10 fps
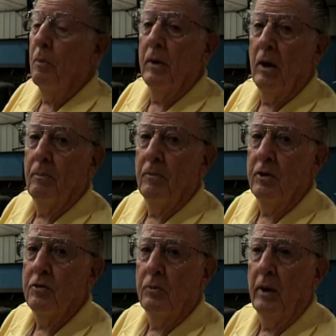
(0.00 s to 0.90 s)
opened up
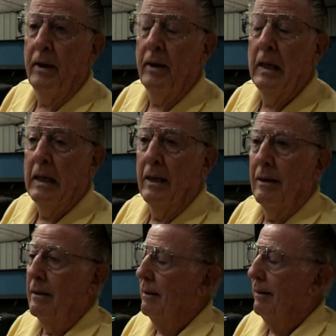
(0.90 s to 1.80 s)
this way.
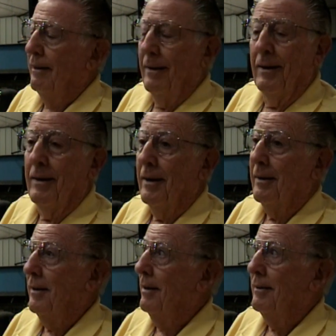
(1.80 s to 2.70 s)
And
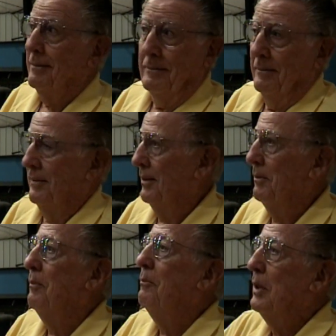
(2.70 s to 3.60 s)
I
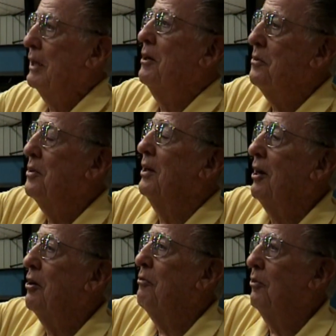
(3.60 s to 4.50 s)
because of
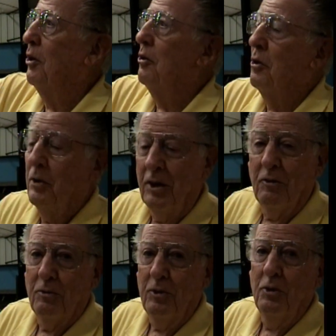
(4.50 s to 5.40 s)
the airflow
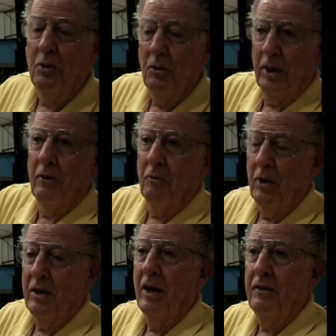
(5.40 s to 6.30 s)
going through and
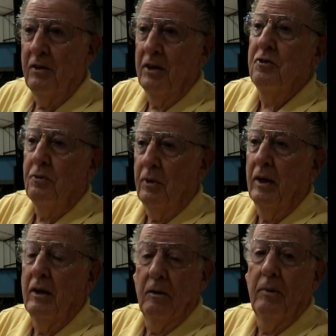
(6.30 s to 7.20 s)
whatnot does
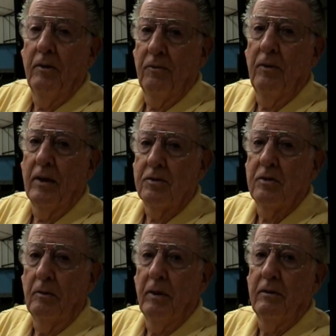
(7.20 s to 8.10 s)
create a little bit of
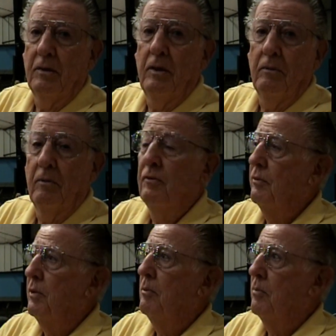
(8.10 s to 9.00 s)
thrust. About 10,
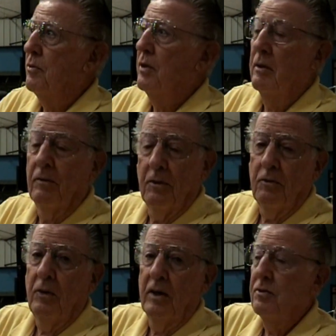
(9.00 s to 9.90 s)
15% of
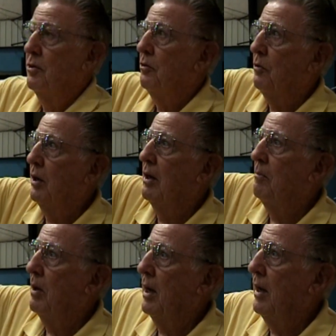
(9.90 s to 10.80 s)
the thrust is
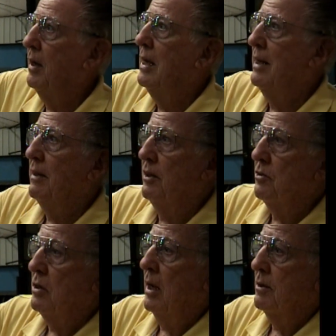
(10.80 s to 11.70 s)
created by
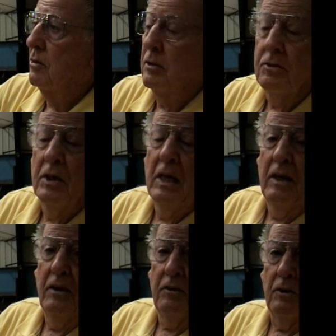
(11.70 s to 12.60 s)
these nozzles.
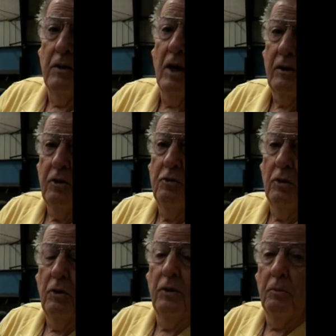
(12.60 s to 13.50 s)
They're not
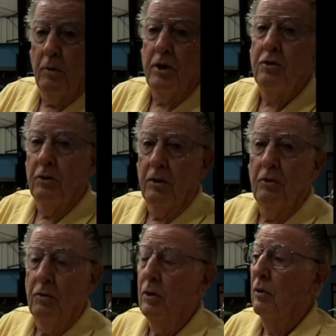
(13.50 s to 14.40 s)
controlled, they're pressure
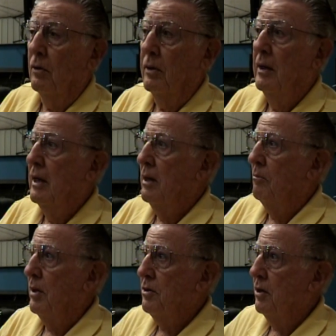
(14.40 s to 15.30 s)
controlled
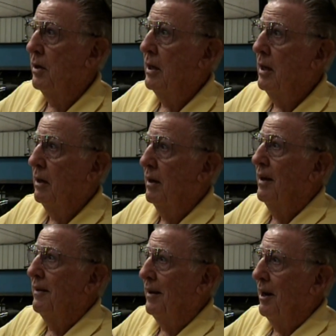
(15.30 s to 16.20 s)
based on the,
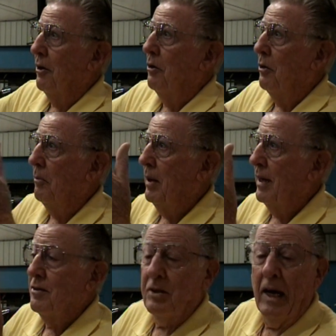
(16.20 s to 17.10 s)
the air going
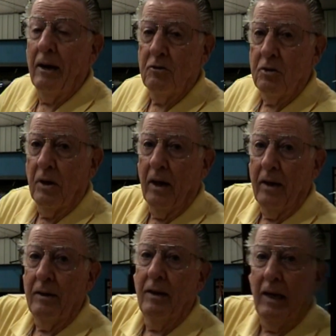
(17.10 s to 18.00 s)
past the
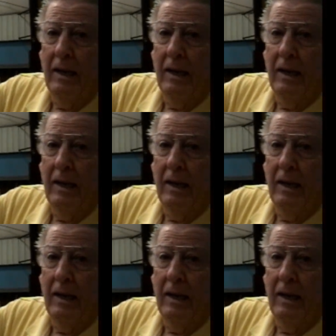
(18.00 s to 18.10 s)
outside